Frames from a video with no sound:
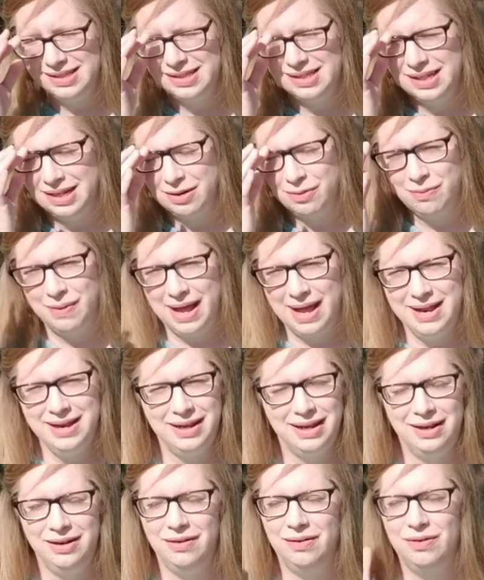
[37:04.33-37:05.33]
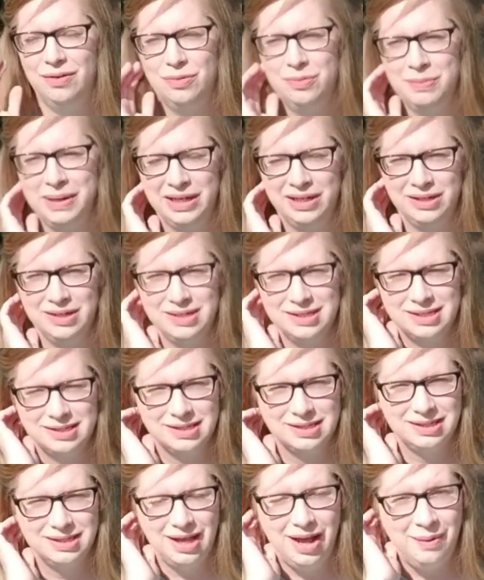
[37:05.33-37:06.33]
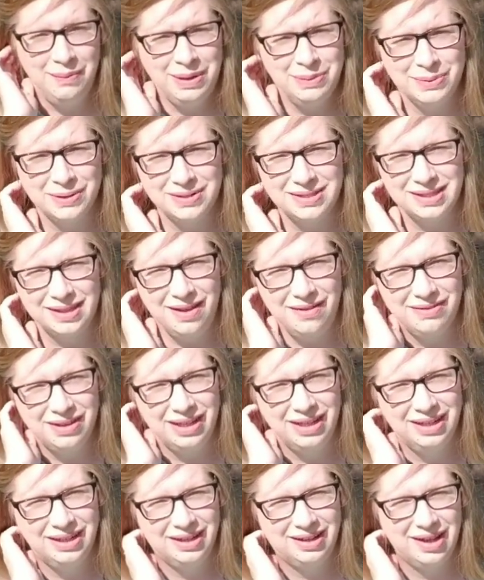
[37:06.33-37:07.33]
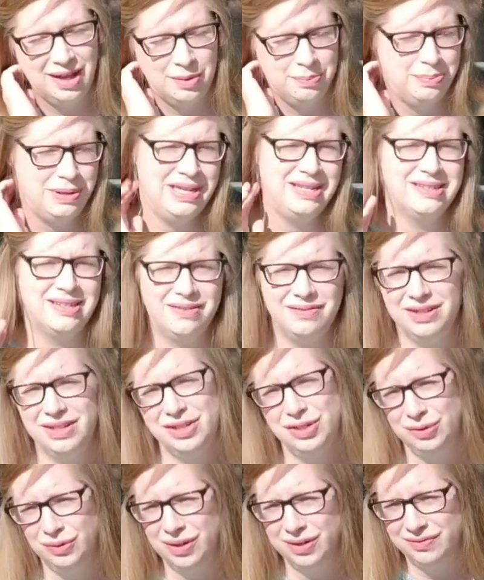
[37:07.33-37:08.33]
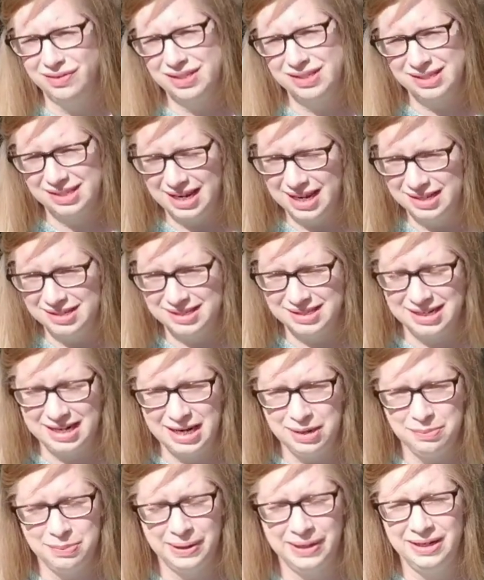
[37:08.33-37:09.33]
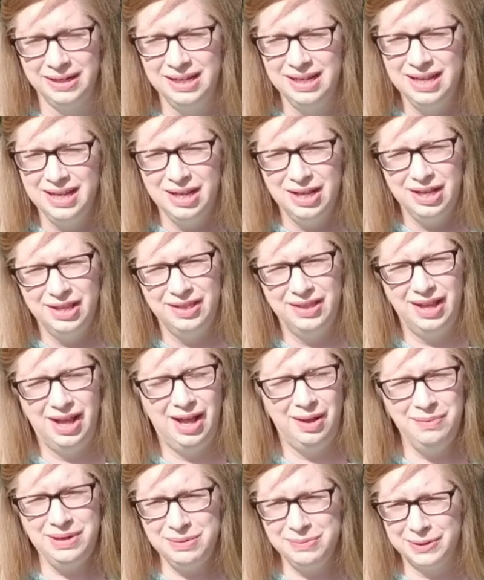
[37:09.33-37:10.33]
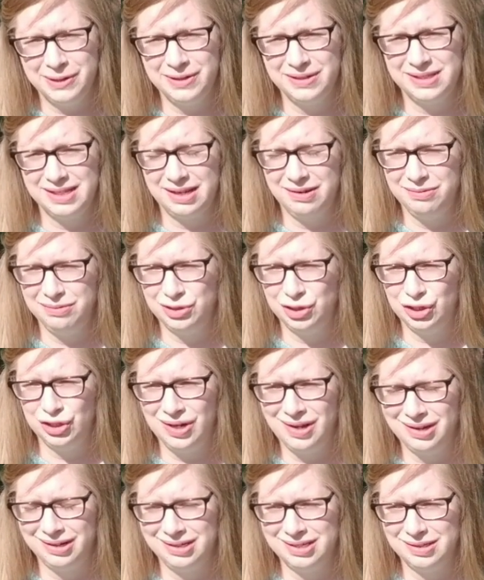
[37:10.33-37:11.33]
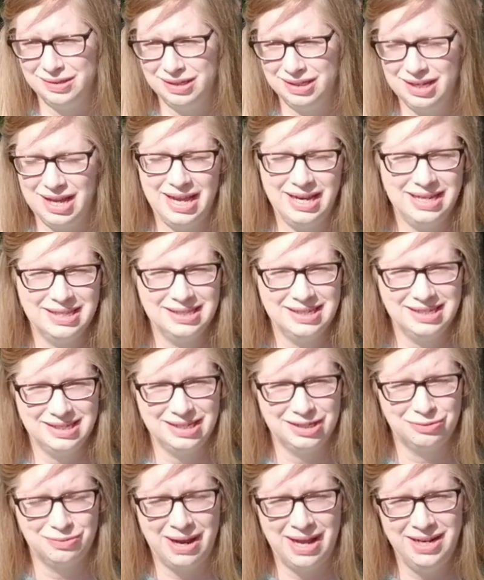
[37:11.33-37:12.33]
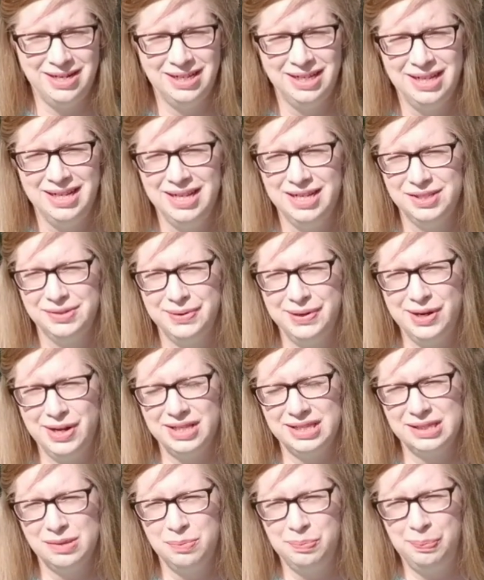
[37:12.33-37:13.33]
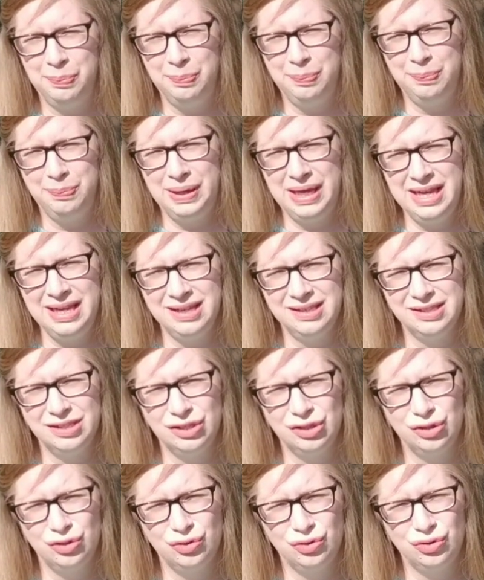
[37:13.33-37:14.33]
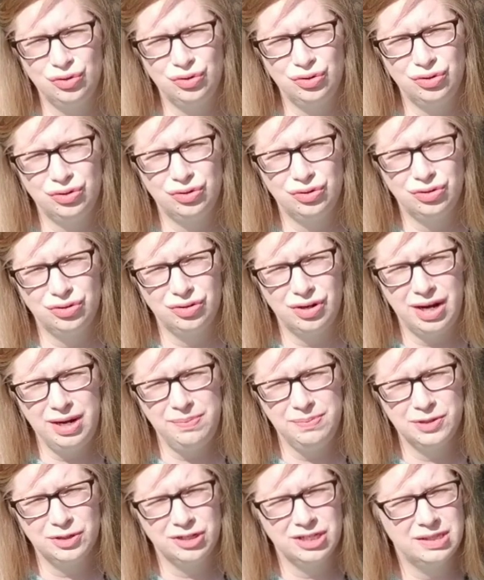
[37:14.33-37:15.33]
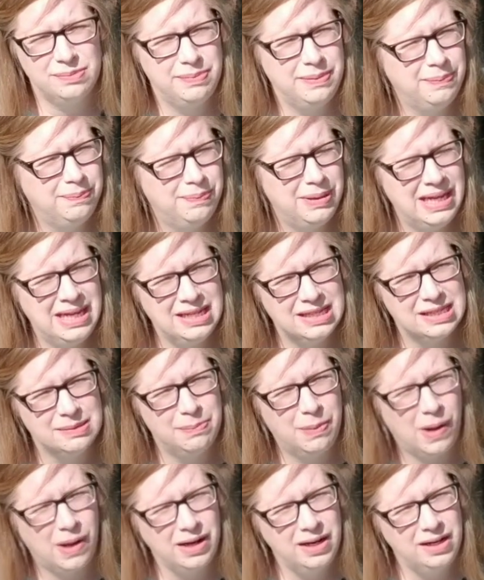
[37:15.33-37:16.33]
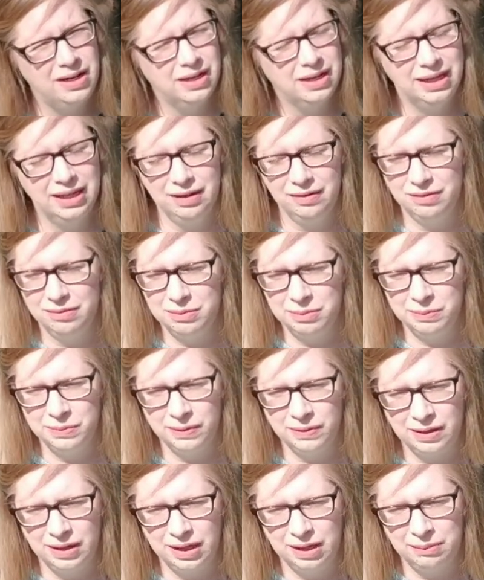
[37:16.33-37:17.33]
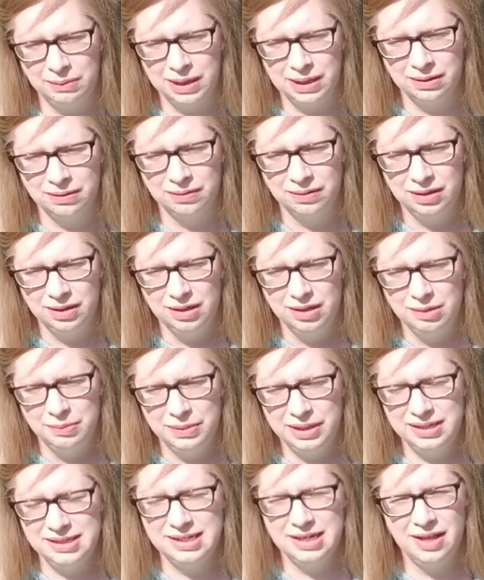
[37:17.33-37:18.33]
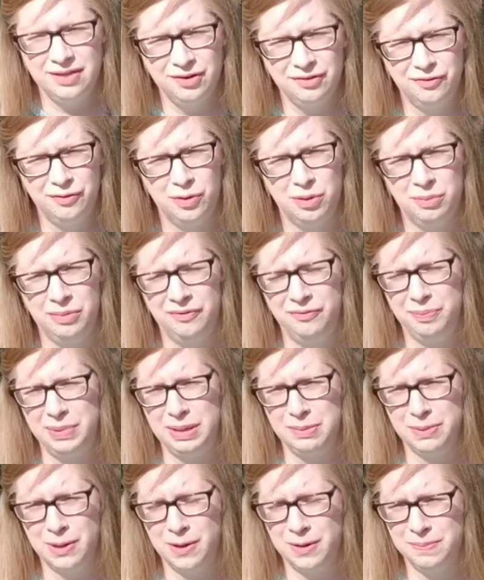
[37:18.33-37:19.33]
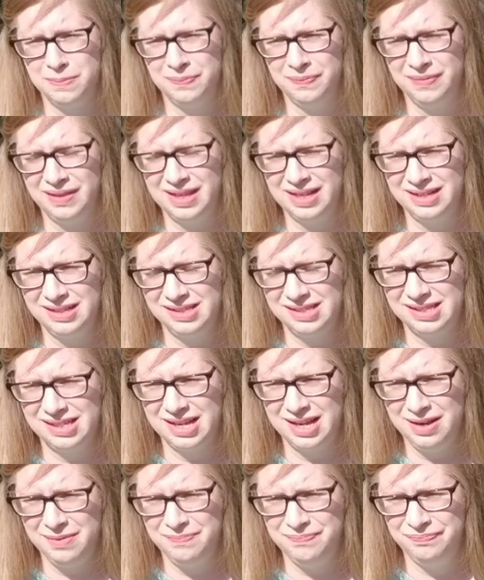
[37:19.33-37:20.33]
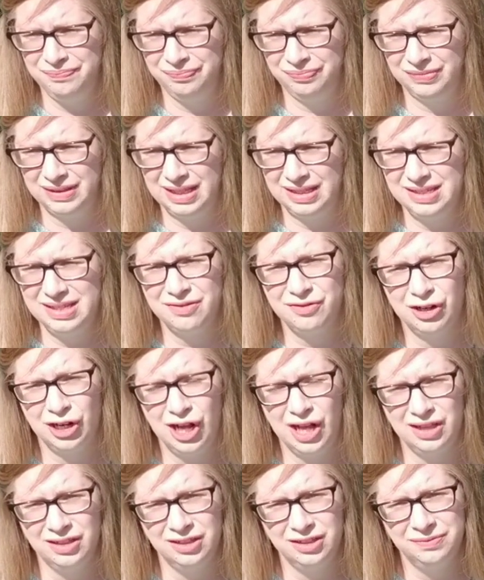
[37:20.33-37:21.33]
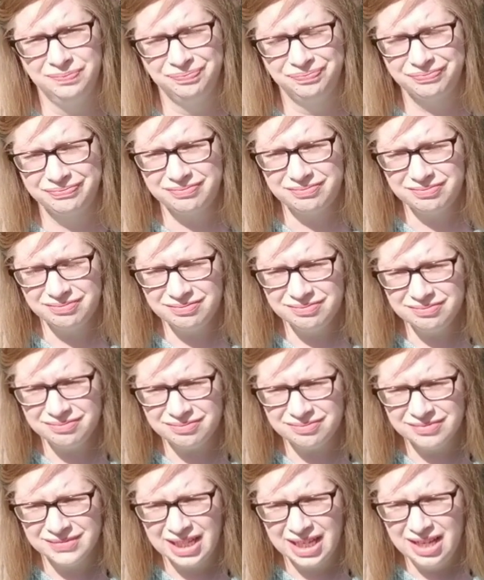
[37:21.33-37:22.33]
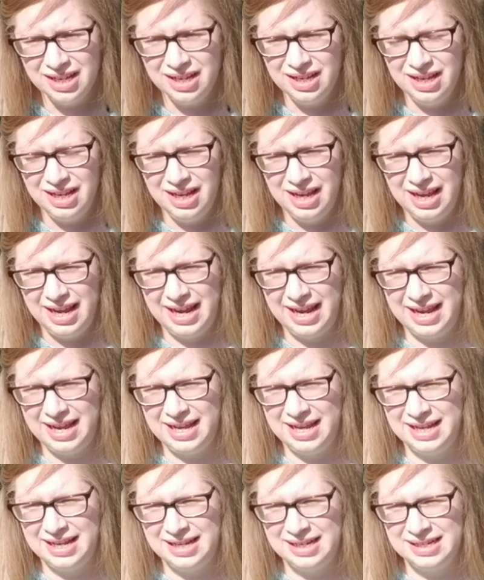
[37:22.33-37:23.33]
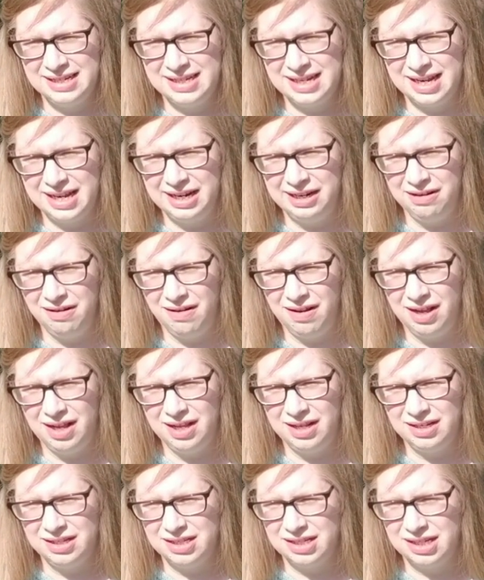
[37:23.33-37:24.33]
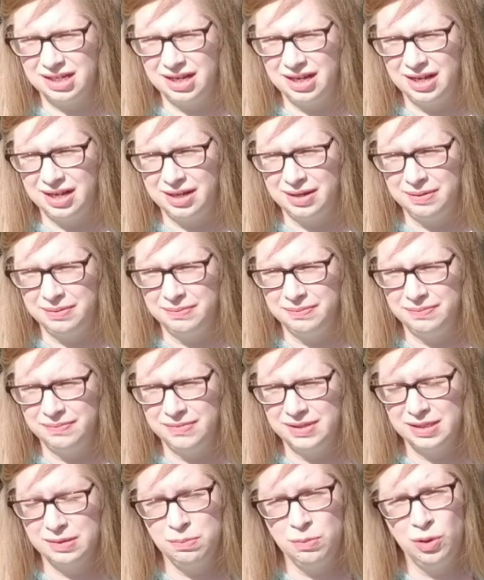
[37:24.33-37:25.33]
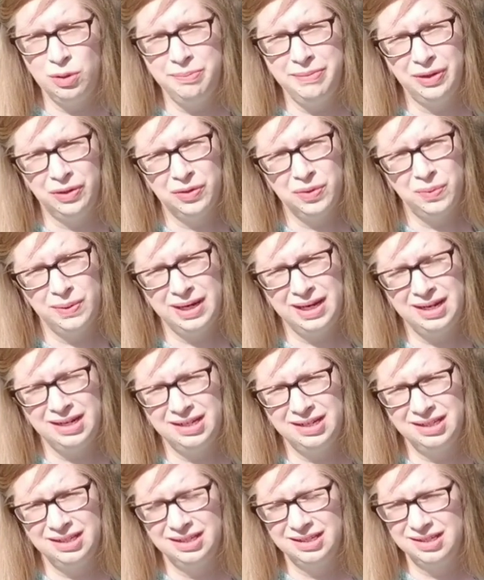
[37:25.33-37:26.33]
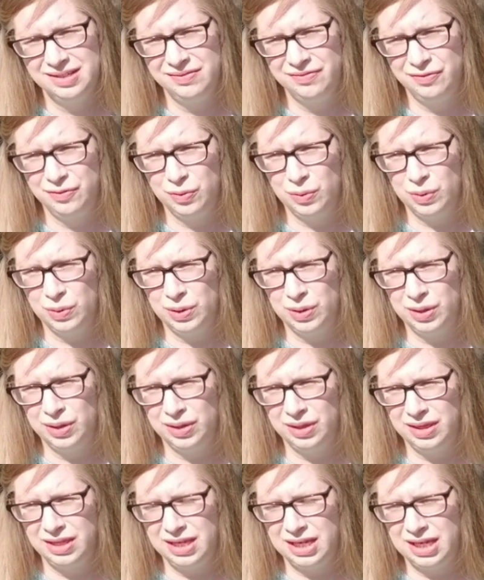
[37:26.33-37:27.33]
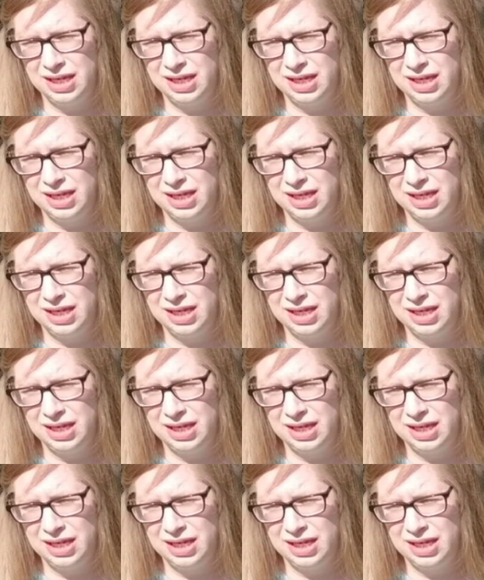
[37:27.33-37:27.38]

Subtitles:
It's like a red, and oh my goodness, the hummingbirds love it. Bees love it too, obviously, hence the name. But the hummingbirds, I was shocked, I guess because it's red. So I got some pink striped or pink spotted, I can't remember the name now, but it's another form of bee balm that's different color. And I got some more milkweed for